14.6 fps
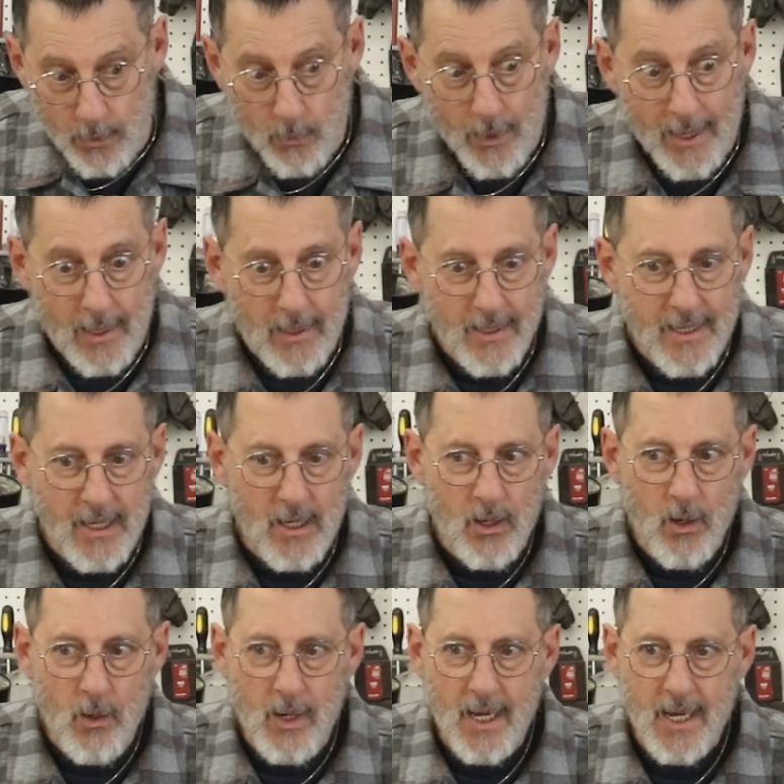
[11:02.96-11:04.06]
Well, you
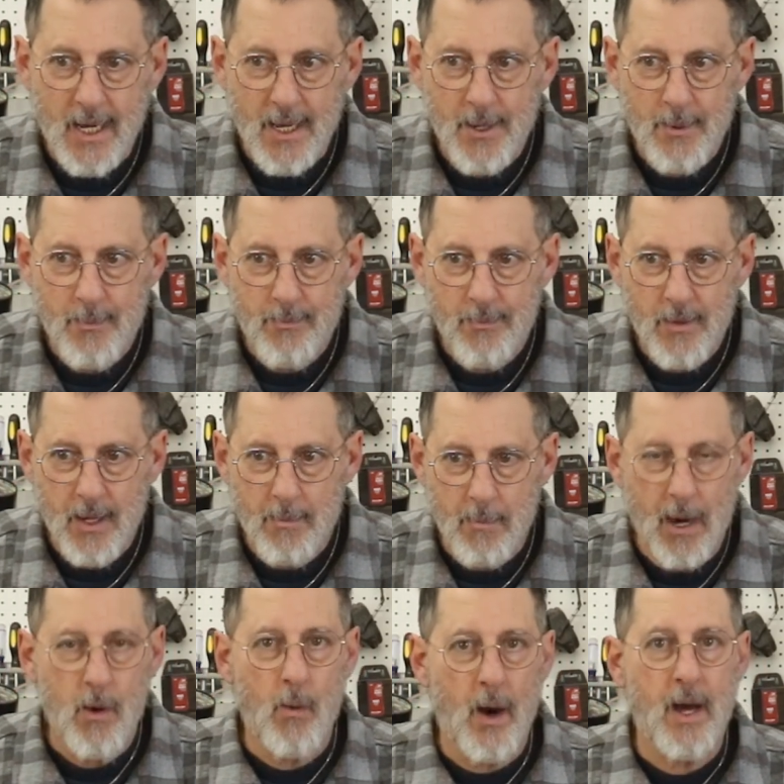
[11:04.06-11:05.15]
know,
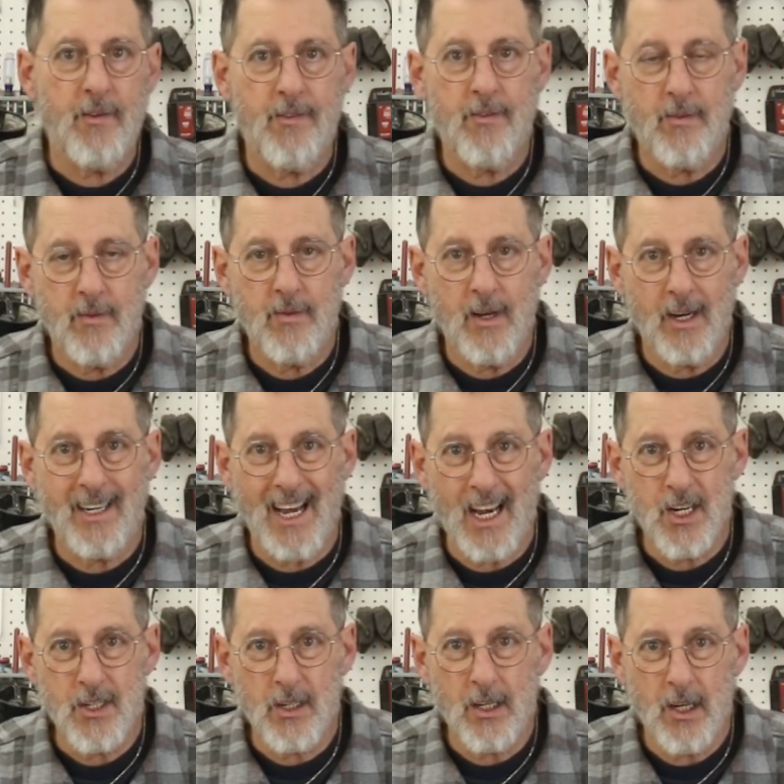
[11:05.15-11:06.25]
my wife
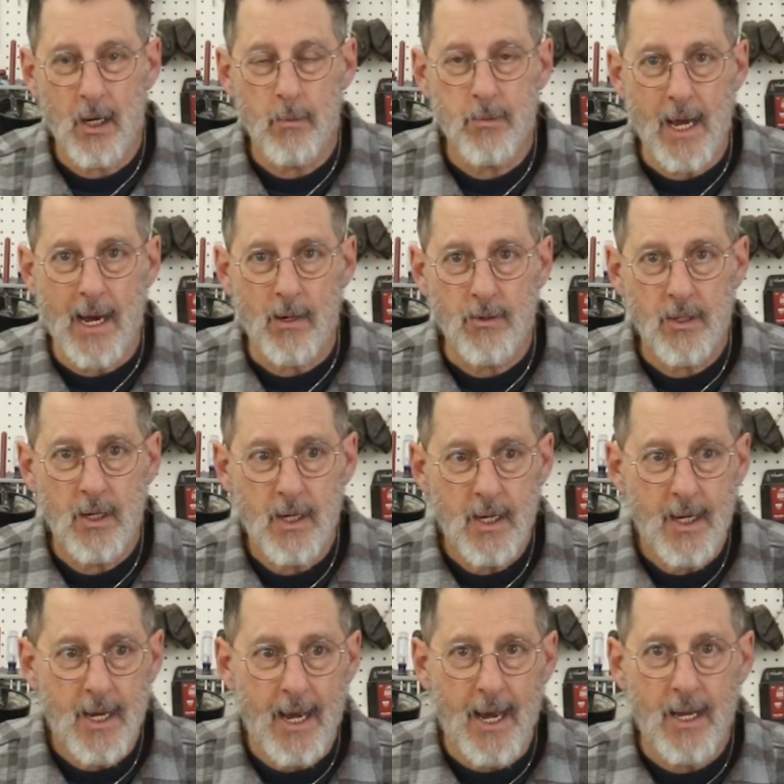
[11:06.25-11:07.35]
occasionally comes out
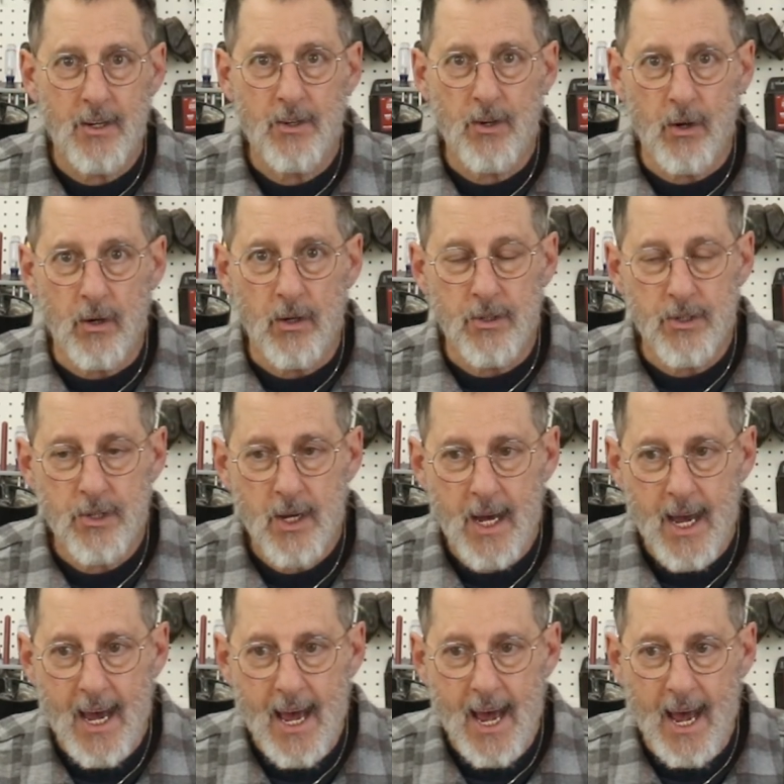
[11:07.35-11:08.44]
and turns,
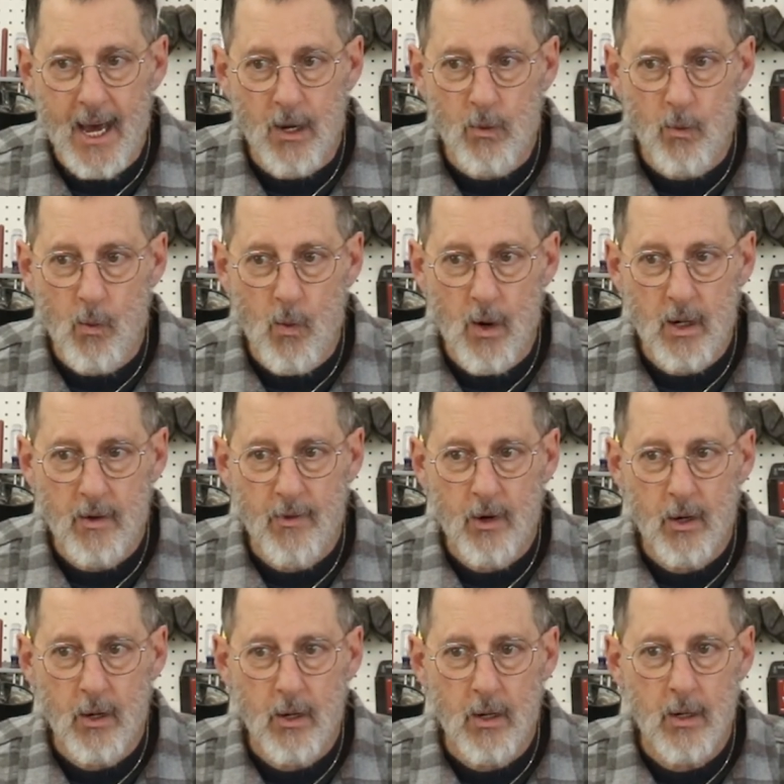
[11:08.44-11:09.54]
and one of
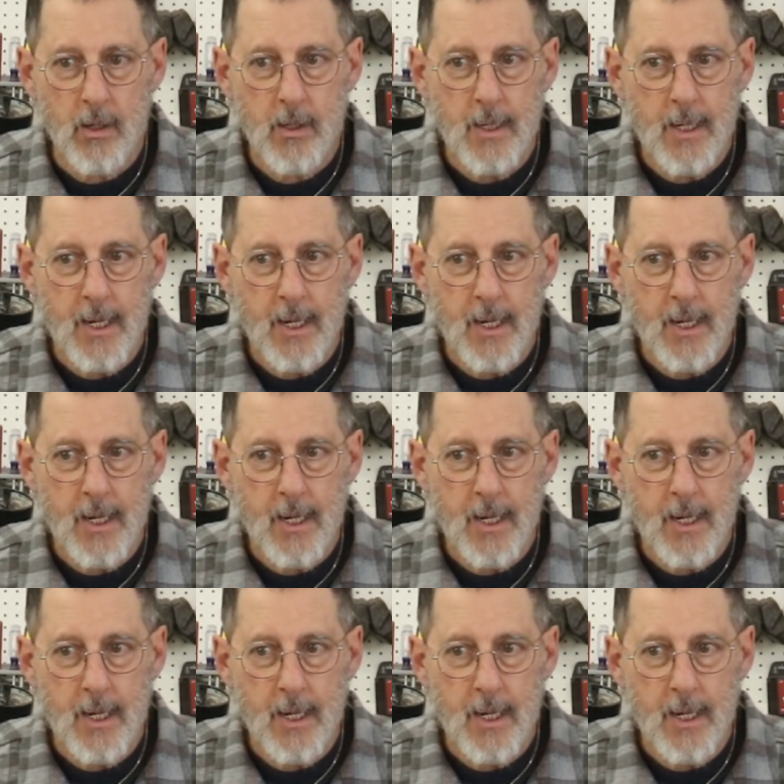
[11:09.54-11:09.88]
her